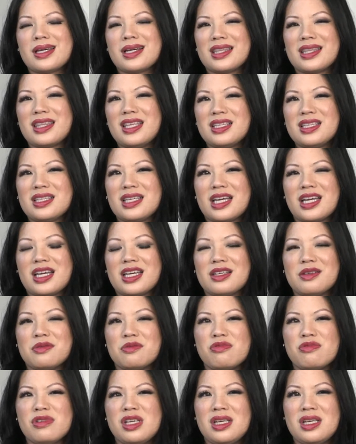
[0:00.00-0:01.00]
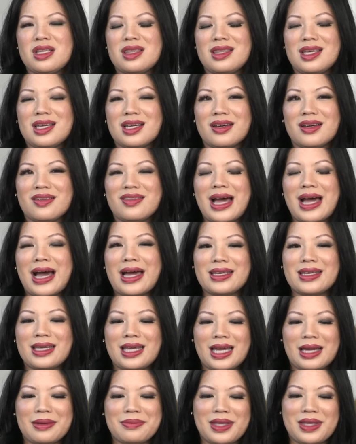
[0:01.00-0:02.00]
I think they can rethink of that name.